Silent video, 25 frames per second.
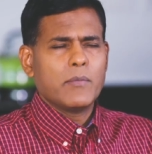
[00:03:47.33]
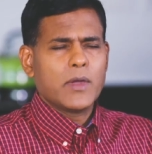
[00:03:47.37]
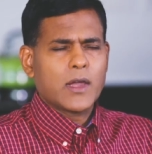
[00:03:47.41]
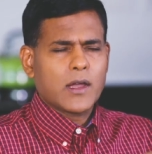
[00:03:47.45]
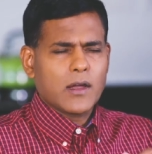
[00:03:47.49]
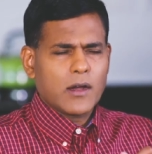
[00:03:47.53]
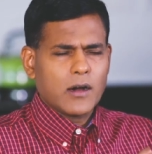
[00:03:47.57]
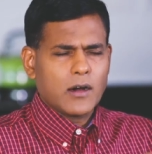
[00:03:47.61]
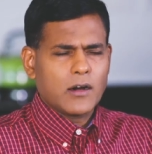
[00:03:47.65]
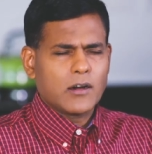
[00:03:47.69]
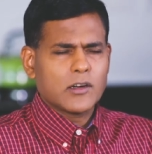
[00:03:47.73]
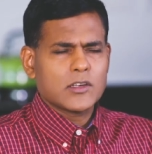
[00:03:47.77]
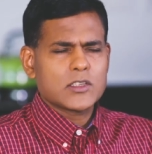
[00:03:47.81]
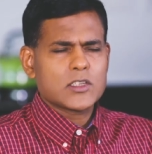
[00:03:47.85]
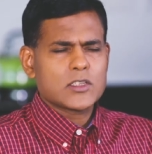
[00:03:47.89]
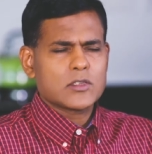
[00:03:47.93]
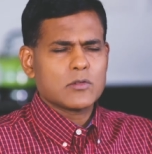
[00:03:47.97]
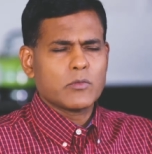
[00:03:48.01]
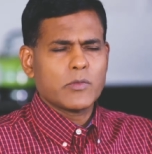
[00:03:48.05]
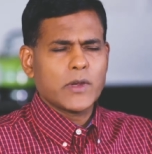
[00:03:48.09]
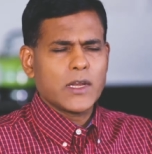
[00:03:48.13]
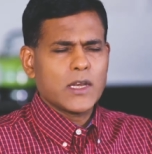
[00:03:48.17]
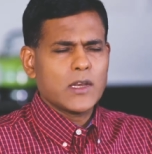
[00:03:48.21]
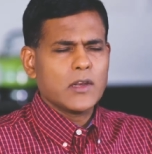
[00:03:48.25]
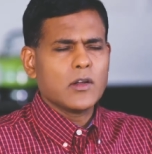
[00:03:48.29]

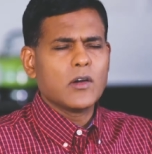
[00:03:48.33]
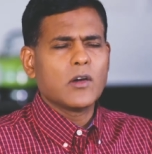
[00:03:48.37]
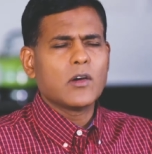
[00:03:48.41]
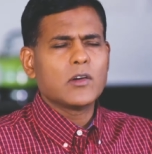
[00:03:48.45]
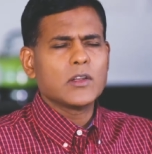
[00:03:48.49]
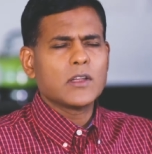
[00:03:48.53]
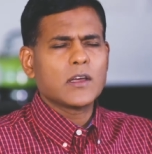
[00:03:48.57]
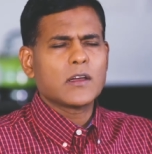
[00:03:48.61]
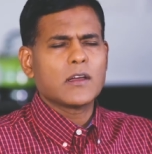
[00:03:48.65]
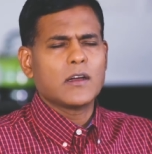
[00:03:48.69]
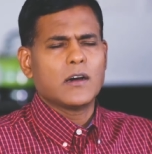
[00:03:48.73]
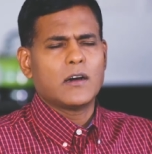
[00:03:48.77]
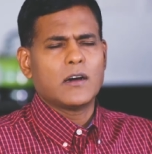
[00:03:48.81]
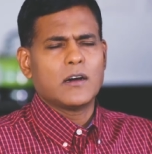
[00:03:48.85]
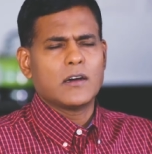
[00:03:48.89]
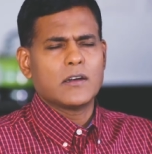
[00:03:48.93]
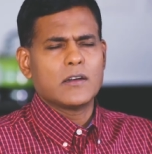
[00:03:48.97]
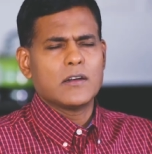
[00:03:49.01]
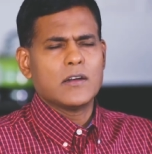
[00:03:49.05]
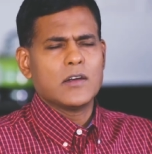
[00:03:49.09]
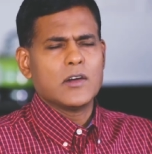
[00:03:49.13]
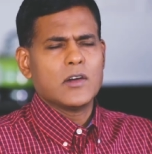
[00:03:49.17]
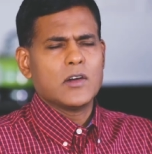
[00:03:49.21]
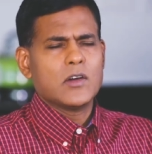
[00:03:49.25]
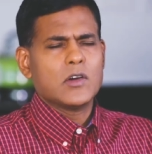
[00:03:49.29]
because we know the
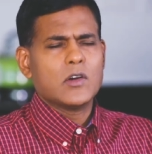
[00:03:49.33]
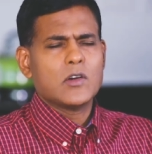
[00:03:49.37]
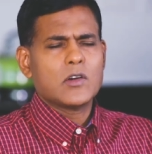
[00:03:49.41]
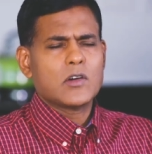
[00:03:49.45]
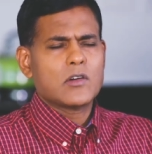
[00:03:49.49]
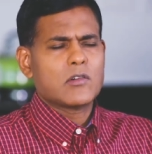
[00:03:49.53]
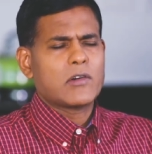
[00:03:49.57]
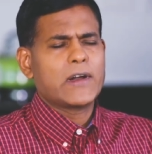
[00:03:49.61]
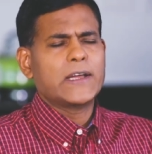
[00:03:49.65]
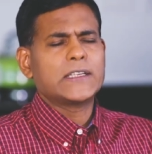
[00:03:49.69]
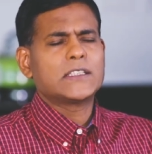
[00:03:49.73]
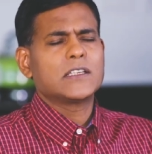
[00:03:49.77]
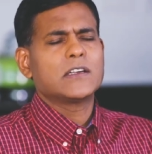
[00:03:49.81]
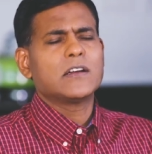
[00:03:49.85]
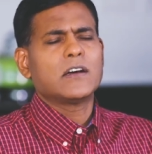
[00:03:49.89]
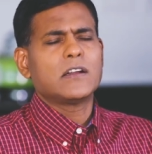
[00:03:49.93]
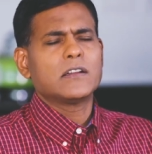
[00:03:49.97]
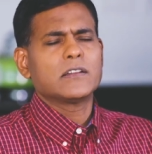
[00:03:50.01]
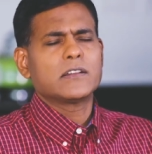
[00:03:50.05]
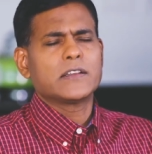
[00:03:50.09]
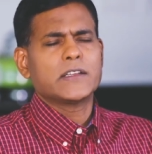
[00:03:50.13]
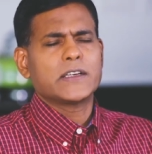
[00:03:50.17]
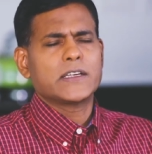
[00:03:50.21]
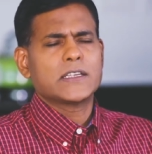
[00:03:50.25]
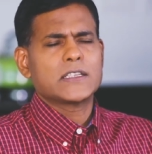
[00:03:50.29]
God who created
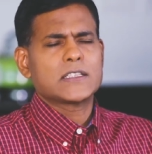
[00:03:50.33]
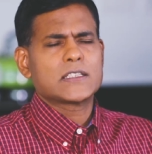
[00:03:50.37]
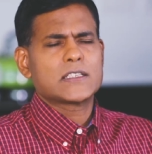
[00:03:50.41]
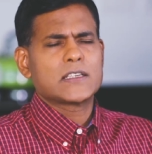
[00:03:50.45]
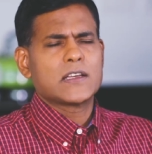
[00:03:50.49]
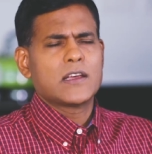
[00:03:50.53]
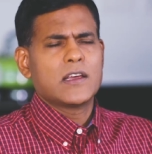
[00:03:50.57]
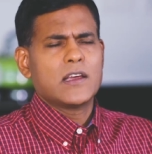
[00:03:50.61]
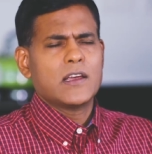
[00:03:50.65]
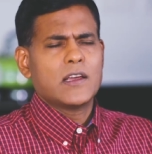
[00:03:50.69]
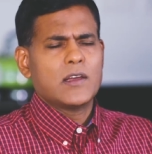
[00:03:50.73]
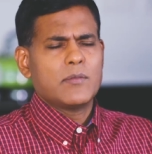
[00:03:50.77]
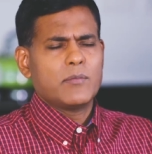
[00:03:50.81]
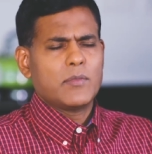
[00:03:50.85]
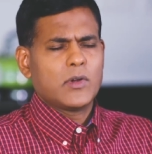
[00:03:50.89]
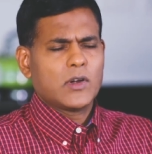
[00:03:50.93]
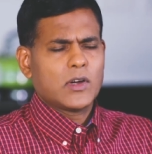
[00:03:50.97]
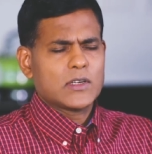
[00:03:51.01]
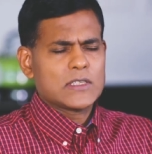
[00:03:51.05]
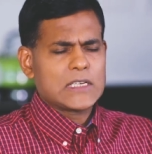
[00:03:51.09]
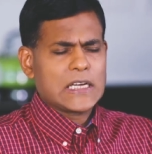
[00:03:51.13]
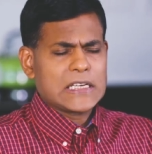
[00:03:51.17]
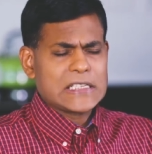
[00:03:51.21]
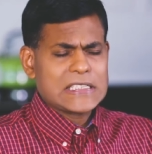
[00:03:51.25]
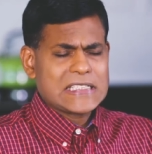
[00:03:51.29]
all things,
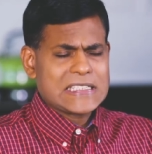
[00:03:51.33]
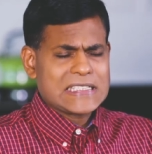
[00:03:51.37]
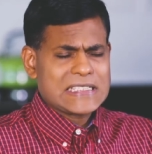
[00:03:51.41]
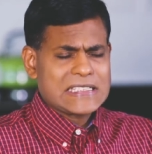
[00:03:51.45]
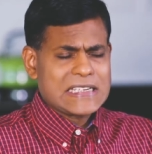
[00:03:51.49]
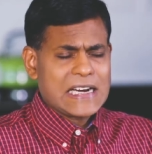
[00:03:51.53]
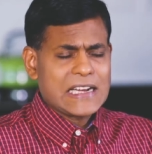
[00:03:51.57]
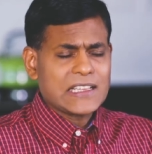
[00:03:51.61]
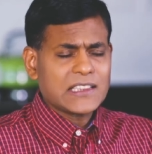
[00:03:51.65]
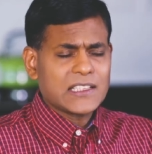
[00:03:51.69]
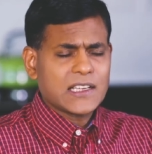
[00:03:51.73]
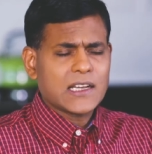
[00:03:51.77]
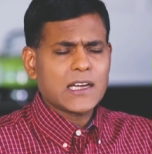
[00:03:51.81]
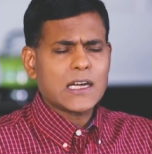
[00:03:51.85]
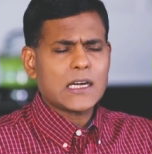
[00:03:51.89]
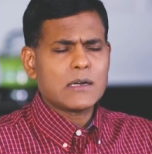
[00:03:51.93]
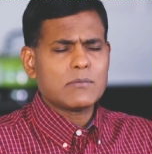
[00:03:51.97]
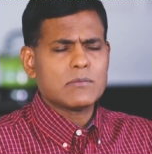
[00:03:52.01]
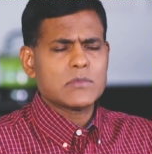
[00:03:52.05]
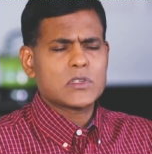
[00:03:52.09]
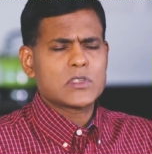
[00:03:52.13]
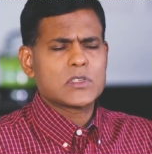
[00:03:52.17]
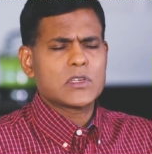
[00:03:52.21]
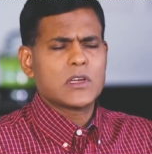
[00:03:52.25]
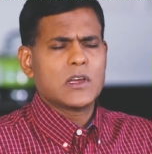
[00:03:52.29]
because our strength
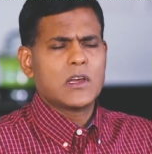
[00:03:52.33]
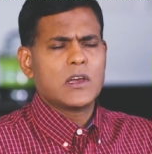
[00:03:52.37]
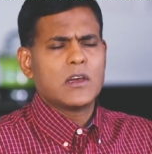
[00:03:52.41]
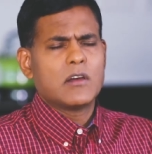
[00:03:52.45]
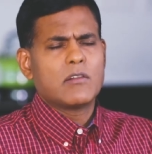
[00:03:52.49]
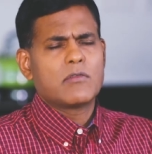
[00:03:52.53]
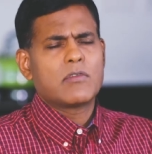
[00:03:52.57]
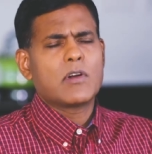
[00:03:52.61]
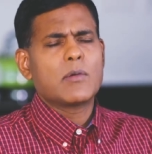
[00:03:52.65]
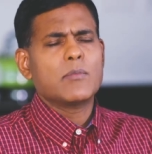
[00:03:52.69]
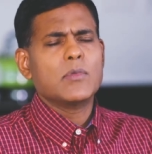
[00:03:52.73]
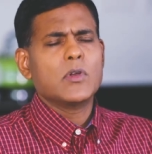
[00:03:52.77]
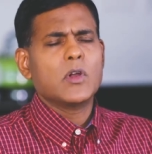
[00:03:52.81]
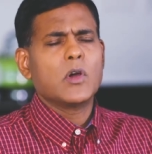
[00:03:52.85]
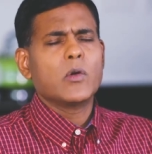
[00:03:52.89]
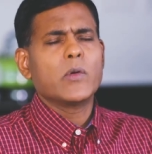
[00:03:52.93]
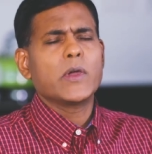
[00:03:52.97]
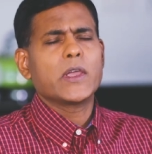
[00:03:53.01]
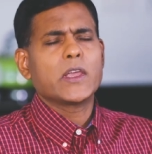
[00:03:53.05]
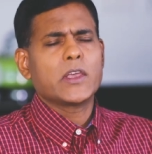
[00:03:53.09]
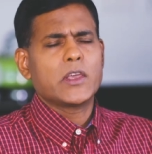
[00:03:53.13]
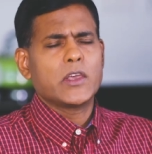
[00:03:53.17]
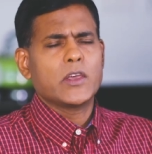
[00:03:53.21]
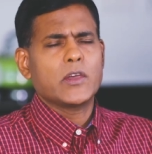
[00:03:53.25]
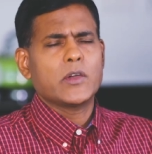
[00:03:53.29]
comes from
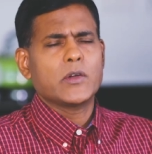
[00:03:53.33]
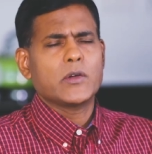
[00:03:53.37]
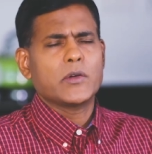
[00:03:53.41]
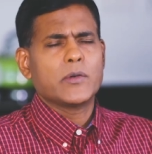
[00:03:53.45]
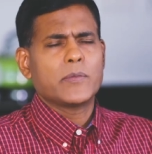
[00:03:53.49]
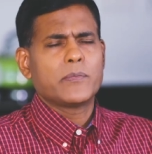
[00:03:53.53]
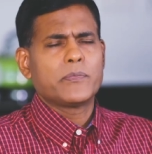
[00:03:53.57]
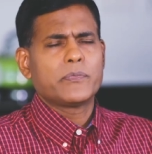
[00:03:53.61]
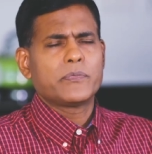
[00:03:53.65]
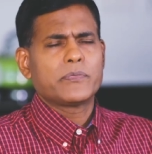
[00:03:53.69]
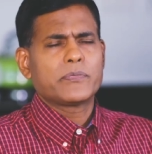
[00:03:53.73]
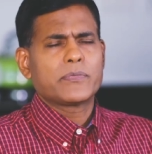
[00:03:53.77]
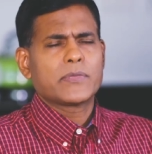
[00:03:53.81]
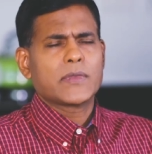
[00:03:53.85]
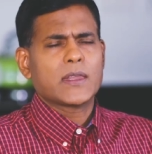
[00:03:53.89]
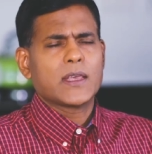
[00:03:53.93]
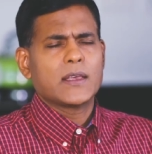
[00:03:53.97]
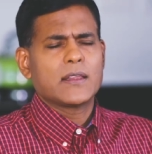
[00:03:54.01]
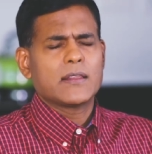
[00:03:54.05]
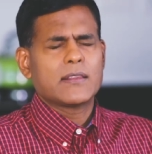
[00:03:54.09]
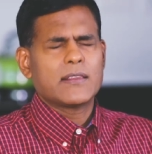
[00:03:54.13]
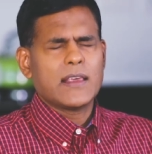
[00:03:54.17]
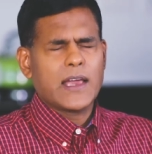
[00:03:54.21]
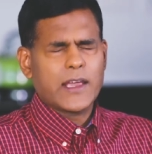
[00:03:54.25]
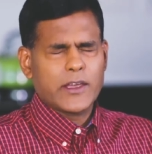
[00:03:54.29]
knowing You.